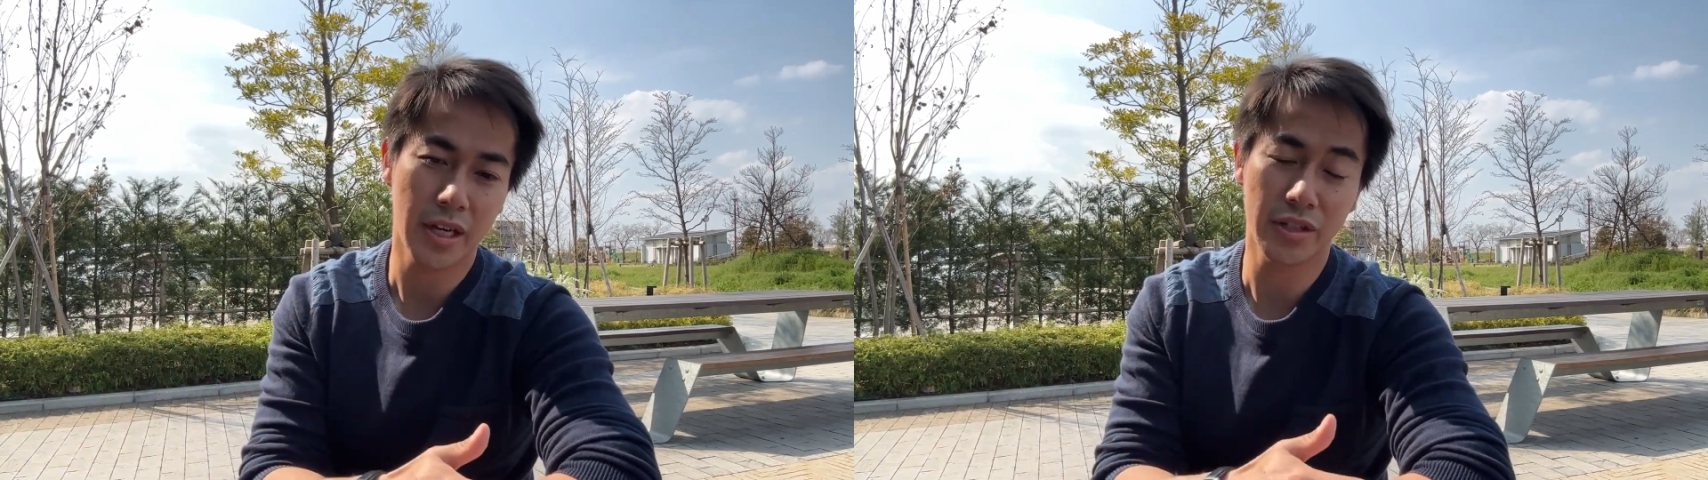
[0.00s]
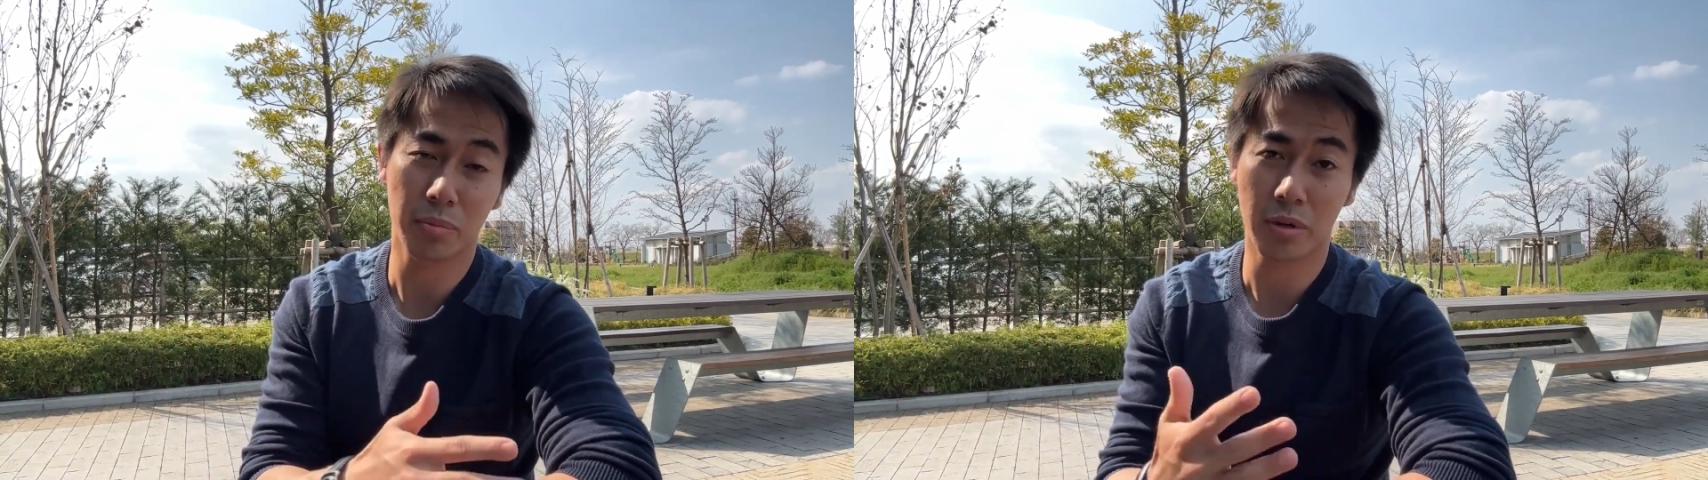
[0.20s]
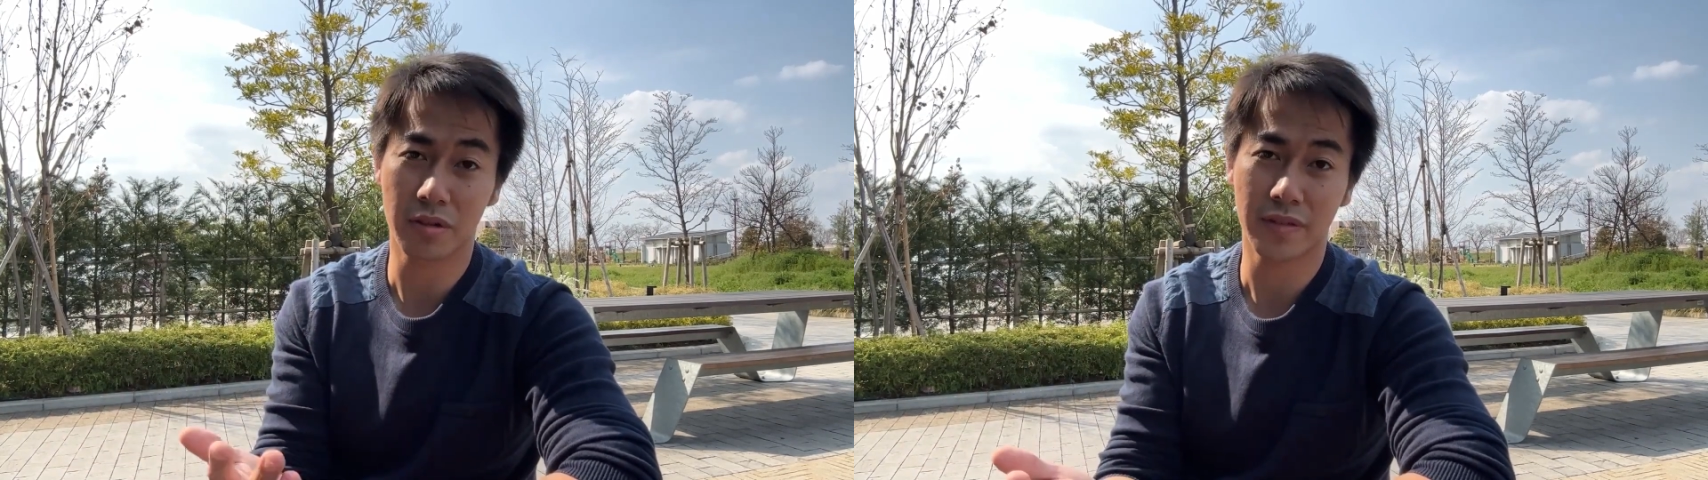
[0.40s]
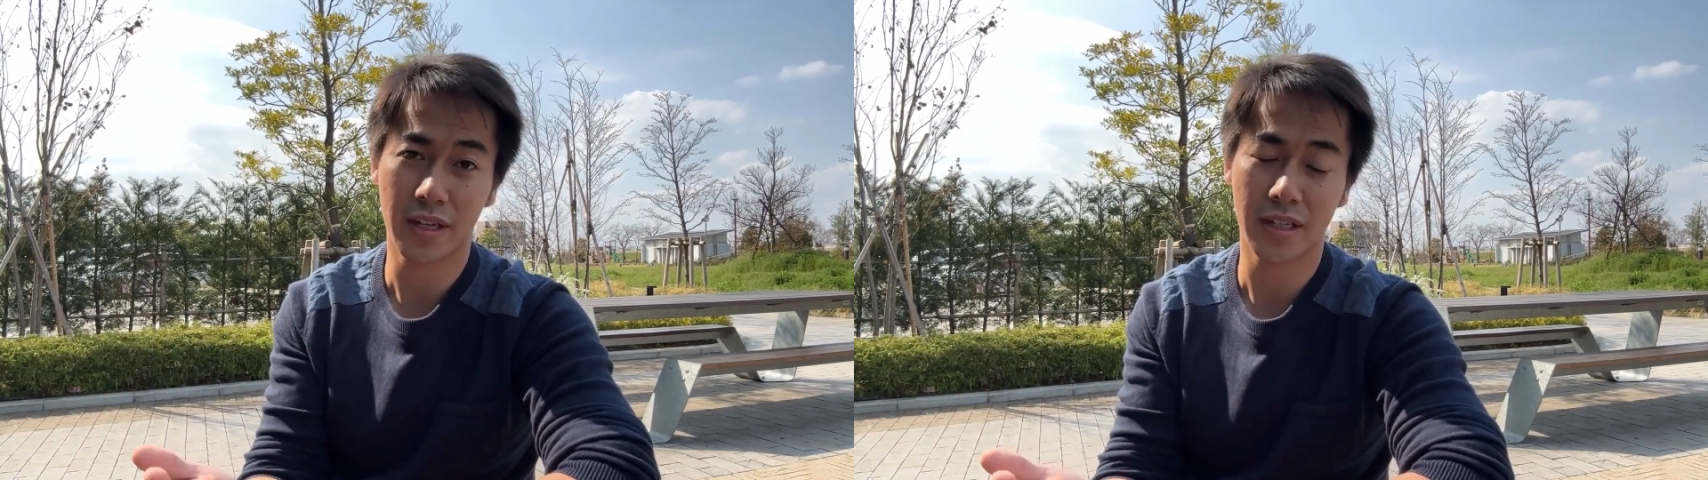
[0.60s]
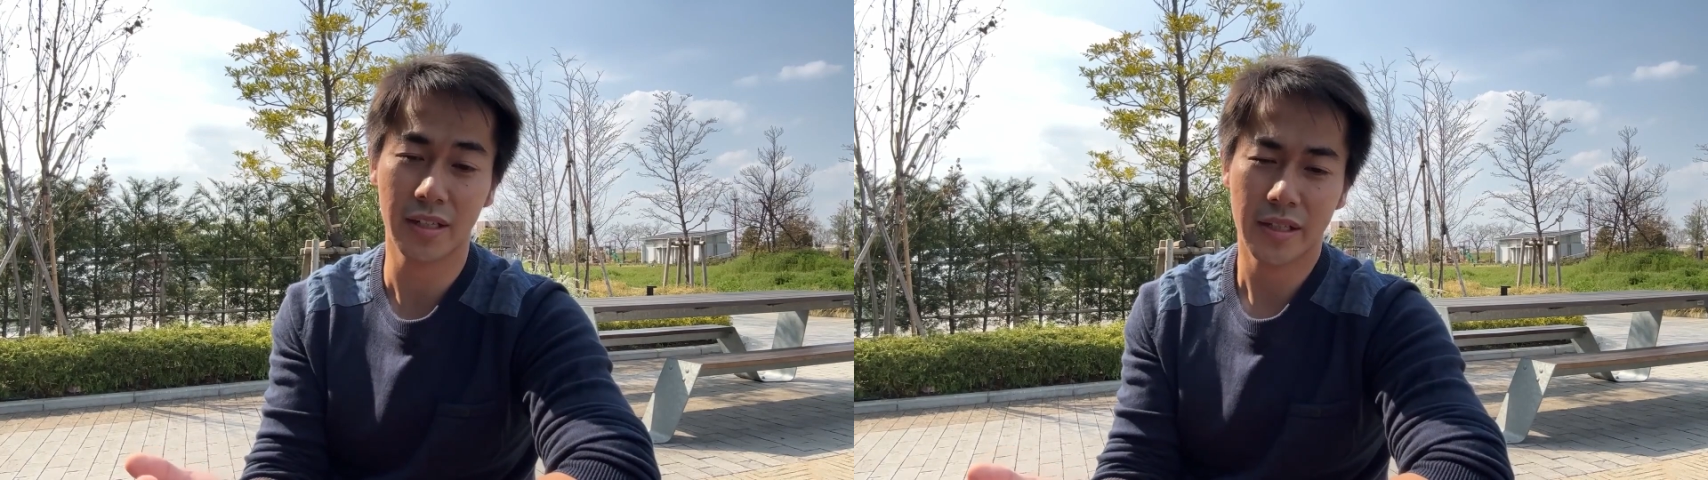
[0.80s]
in your profile,